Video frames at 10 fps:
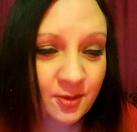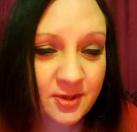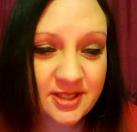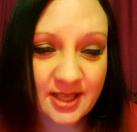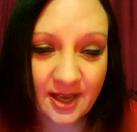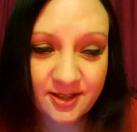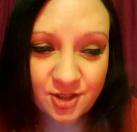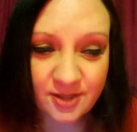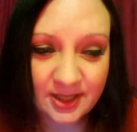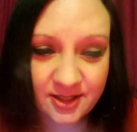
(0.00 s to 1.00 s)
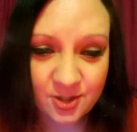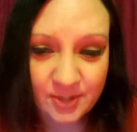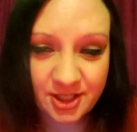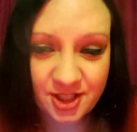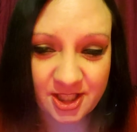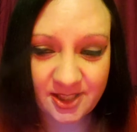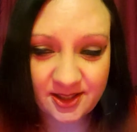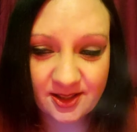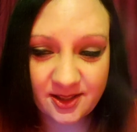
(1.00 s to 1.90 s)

besides your intuition.